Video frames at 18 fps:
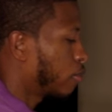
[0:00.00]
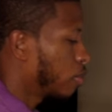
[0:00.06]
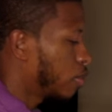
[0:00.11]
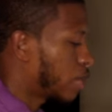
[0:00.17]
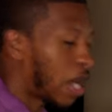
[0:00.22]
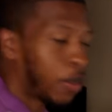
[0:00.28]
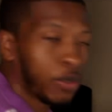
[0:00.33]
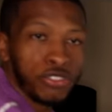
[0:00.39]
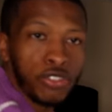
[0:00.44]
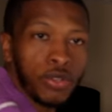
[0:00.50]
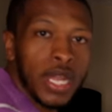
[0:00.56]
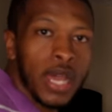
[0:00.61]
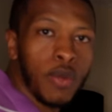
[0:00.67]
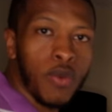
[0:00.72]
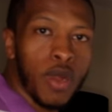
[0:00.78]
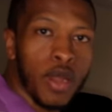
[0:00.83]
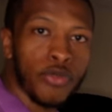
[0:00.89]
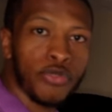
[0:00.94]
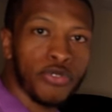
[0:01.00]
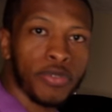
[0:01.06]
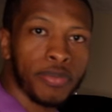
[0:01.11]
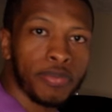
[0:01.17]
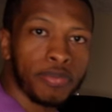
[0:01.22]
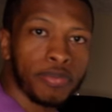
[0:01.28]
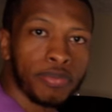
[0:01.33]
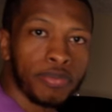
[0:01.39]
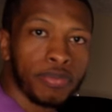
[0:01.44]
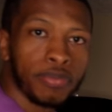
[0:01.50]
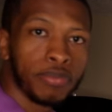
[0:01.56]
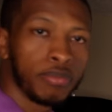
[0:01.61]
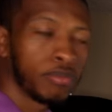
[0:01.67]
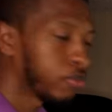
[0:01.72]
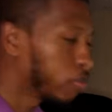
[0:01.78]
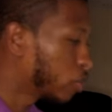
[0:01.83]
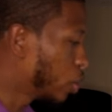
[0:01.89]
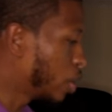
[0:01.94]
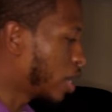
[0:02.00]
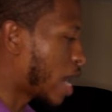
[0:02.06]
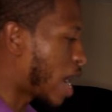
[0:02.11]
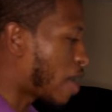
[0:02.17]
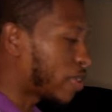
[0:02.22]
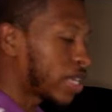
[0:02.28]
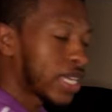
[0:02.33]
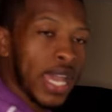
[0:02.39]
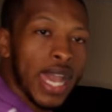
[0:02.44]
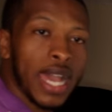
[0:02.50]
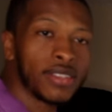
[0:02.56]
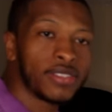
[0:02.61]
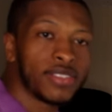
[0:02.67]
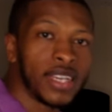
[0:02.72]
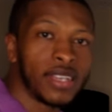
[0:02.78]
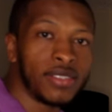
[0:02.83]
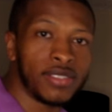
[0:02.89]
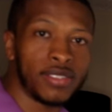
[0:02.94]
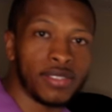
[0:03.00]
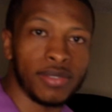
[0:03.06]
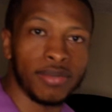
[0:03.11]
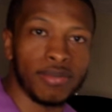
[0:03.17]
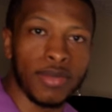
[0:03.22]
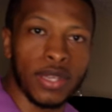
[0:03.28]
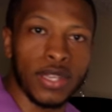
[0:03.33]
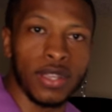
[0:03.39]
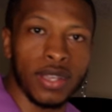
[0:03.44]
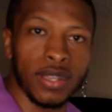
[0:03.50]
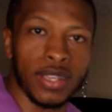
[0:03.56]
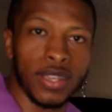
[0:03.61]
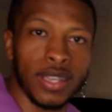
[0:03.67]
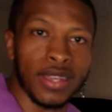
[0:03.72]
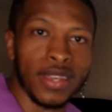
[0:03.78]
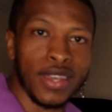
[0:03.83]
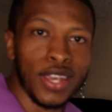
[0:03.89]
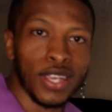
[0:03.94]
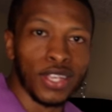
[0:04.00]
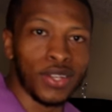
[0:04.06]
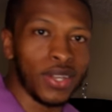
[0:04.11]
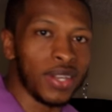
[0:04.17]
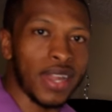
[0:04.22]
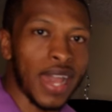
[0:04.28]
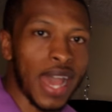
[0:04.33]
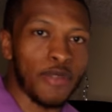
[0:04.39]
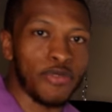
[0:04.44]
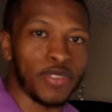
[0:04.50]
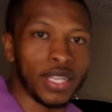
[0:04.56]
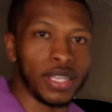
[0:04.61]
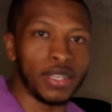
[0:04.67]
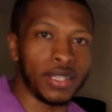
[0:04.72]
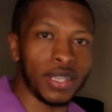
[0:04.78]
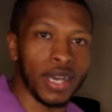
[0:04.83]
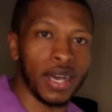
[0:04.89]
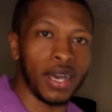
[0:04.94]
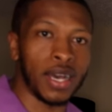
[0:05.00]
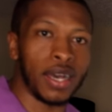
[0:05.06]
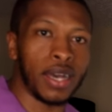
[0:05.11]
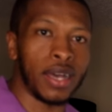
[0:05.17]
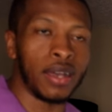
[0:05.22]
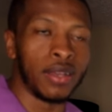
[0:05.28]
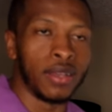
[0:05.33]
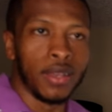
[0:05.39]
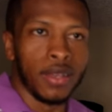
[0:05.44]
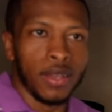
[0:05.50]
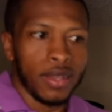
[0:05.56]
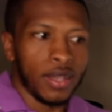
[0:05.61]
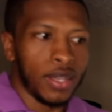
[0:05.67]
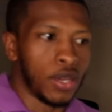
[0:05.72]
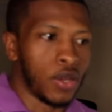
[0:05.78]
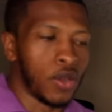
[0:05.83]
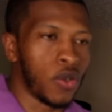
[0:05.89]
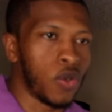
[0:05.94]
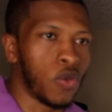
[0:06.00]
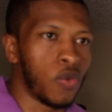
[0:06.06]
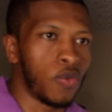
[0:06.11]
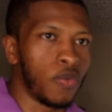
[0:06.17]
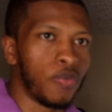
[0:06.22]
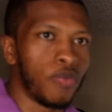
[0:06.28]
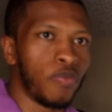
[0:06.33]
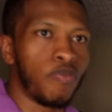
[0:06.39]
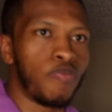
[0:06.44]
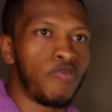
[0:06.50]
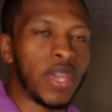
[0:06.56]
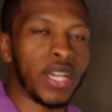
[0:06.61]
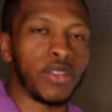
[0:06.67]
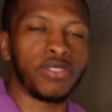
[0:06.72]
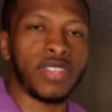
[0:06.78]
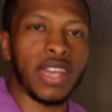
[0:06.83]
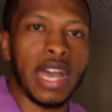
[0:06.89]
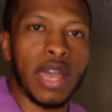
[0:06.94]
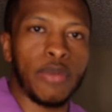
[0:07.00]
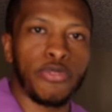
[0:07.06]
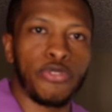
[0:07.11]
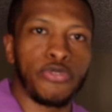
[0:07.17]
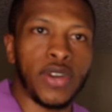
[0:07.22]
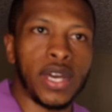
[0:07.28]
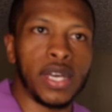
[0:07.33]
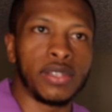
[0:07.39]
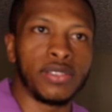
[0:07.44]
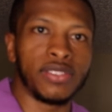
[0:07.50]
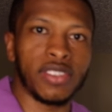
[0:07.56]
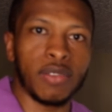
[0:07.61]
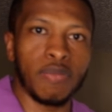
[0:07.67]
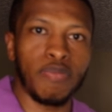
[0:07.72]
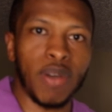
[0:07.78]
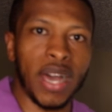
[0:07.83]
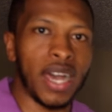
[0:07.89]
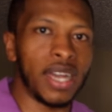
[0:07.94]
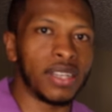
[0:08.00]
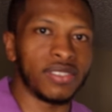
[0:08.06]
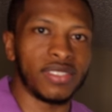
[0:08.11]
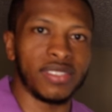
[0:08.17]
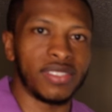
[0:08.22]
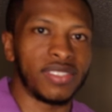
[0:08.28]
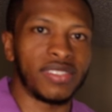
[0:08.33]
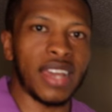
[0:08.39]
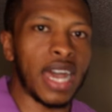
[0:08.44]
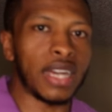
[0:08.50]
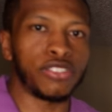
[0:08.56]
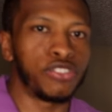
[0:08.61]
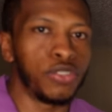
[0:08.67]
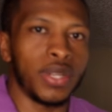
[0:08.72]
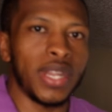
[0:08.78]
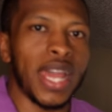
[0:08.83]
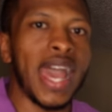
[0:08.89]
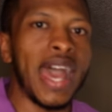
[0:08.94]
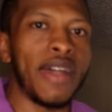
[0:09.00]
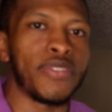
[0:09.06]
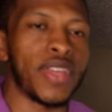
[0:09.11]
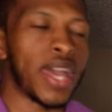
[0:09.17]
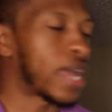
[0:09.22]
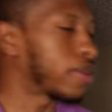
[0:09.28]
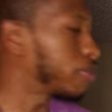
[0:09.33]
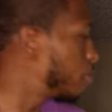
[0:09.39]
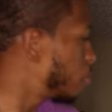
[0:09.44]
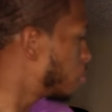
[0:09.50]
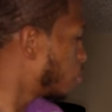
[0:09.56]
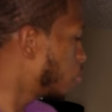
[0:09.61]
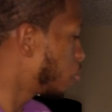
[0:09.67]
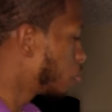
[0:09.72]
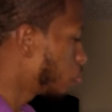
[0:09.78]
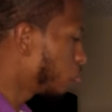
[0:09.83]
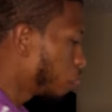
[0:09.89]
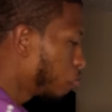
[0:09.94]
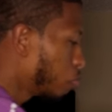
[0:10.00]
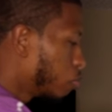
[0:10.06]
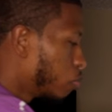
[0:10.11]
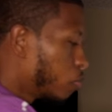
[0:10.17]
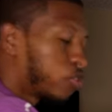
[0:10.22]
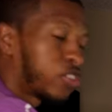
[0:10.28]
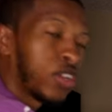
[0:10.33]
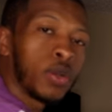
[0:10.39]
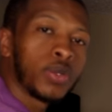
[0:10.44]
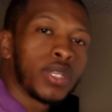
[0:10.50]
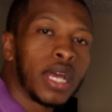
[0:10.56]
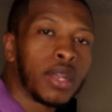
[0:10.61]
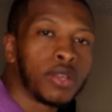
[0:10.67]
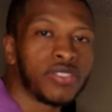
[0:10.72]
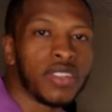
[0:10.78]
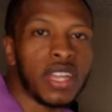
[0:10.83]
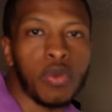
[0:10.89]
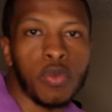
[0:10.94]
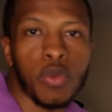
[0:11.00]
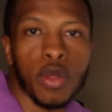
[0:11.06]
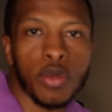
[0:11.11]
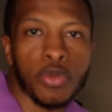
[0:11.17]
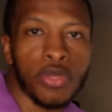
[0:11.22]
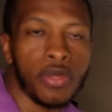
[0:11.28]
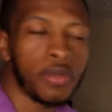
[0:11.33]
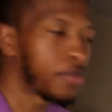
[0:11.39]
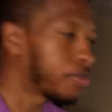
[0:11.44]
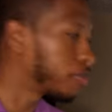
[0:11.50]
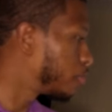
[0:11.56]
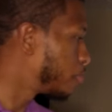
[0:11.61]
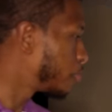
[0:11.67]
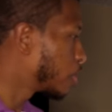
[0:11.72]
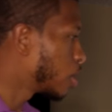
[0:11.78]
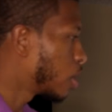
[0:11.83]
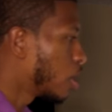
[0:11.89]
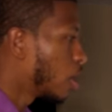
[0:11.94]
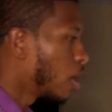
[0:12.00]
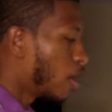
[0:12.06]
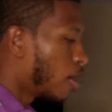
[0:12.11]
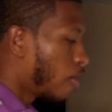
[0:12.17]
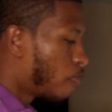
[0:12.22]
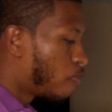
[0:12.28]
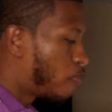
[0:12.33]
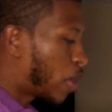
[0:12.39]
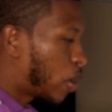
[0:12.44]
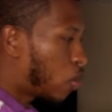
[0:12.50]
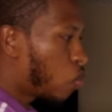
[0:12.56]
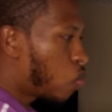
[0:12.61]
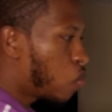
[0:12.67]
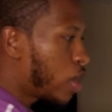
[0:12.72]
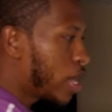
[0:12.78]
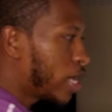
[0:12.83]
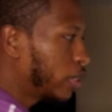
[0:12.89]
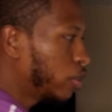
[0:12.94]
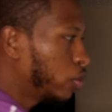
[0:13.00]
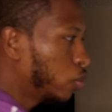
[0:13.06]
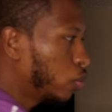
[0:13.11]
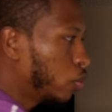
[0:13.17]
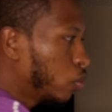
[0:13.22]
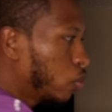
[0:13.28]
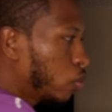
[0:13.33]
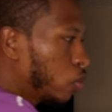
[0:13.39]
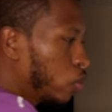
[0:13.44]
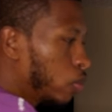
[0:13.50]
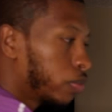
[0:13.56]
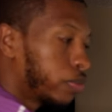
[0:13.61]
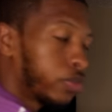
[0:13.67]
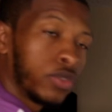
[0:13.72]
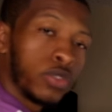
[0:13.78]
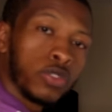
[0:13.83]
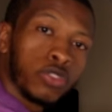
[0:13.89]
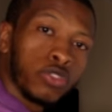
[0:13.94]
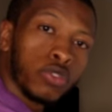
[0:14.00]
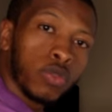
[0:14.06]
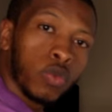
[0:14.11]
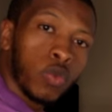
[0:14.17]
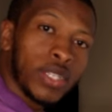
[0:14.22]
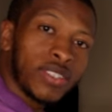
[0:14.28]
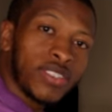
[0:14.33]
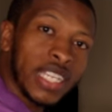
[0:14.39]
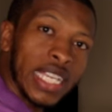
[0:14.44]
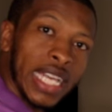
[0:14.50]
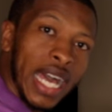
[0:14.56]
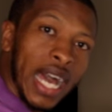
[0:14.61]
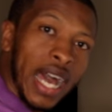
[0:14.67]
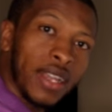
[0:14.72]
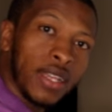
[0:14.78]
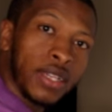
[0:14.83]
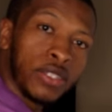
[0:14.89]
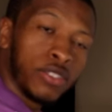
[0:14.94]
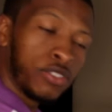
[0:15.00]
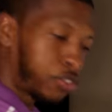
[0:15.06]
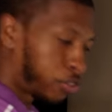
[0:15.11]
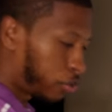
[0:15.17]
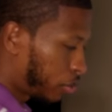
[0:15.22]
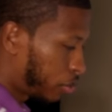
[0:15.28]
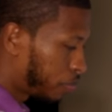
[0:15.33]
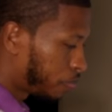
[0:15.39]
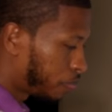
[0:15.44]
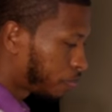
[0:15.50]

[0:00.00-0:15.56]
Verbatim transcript: that was your net worth. You didn't have any assets. You didn't have any, you know, big time funds and bonds and stocks. You didn't have that. $0 net worth. But when you went to college,